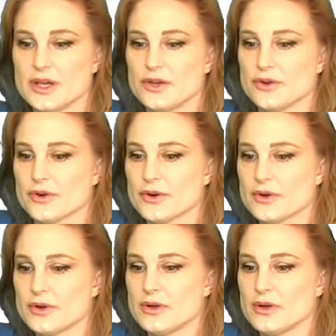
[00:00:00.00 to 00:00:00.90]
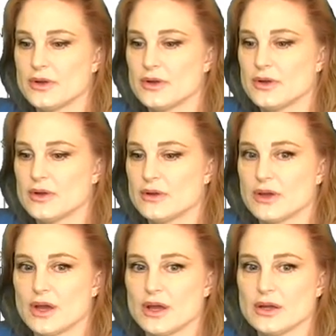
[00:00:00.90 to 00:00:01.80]
here,
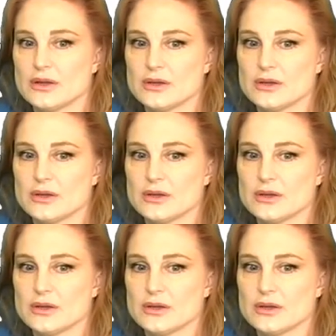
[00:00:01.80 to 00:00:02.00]
okay?